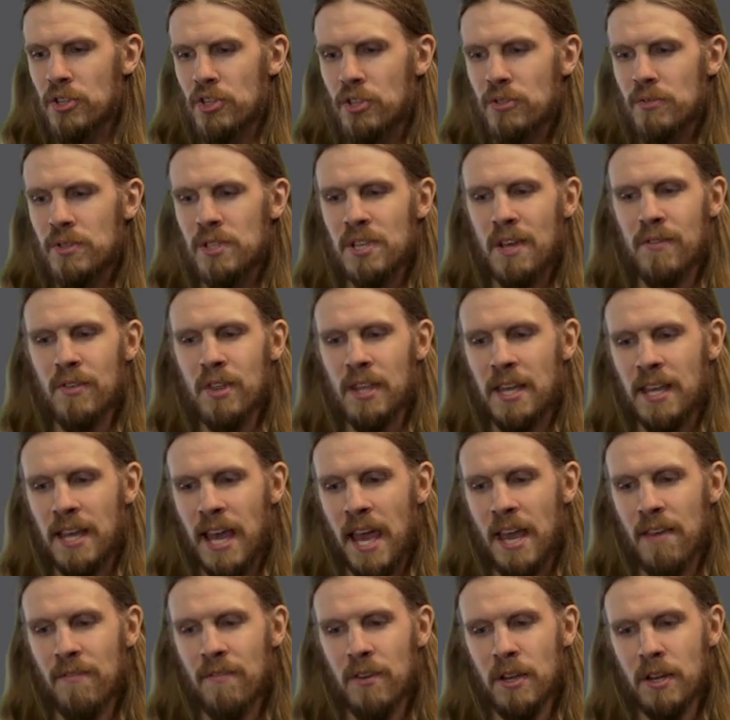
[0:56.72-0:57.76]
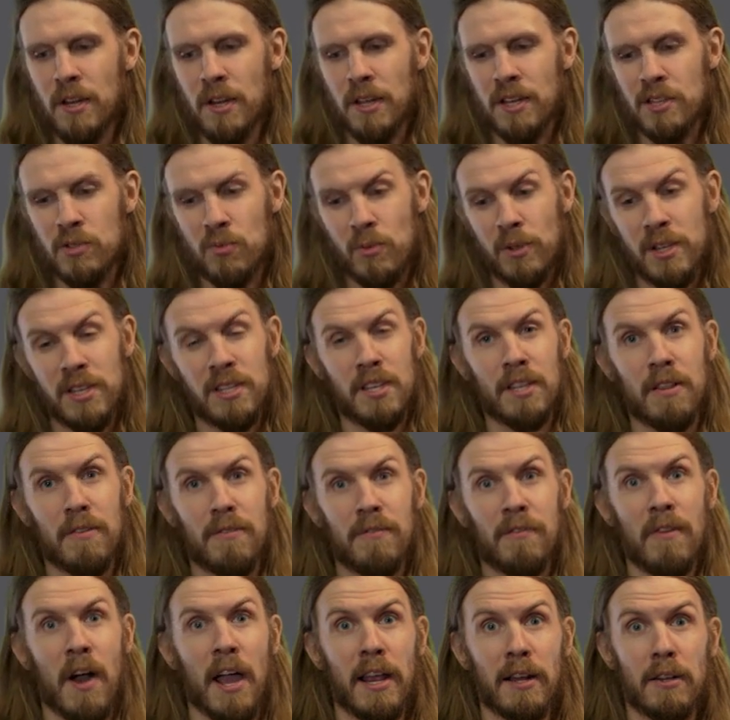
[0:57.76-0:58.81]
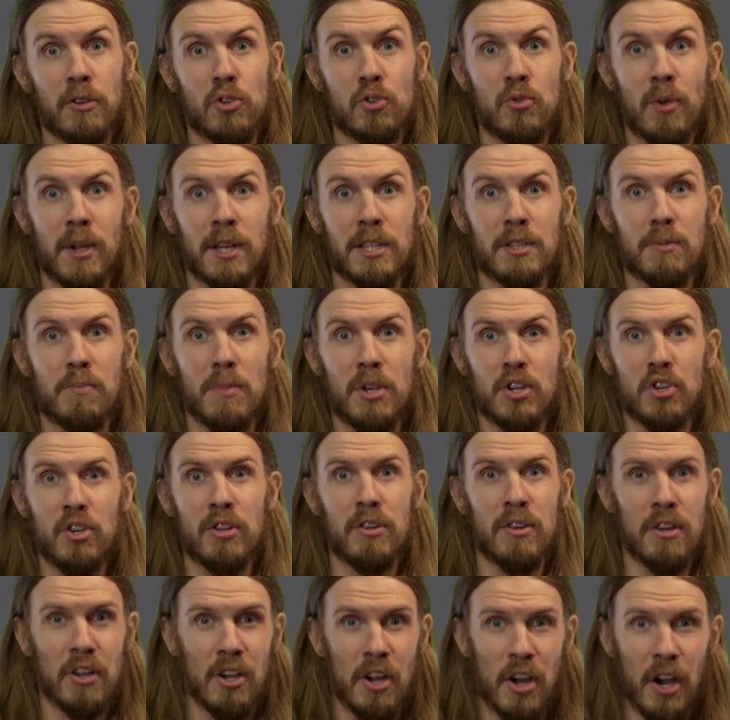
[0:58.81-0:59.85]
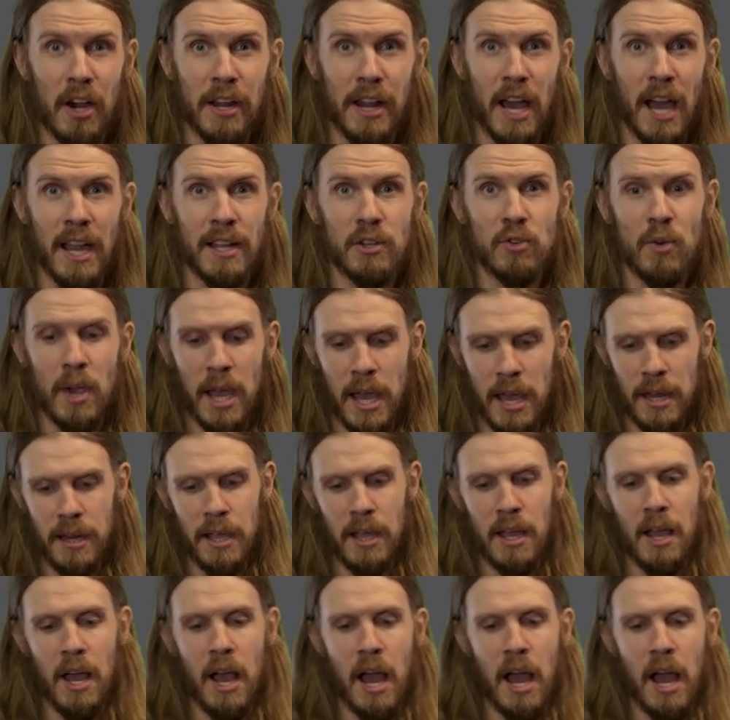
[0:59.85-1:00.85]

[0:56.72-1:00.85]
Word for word: on June 7th, Cave-In is releasing the final transmission on Hydra Head.